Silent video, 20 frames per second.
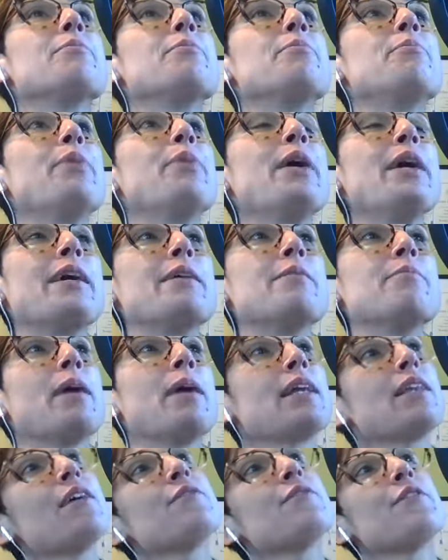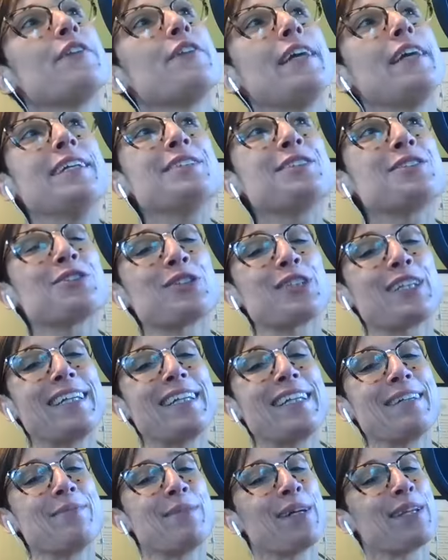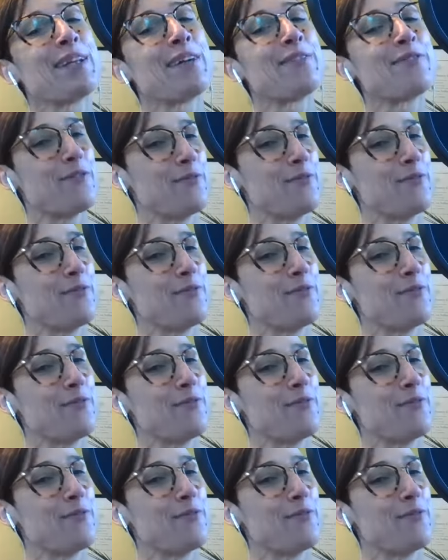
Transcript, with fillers: But my love of history and my love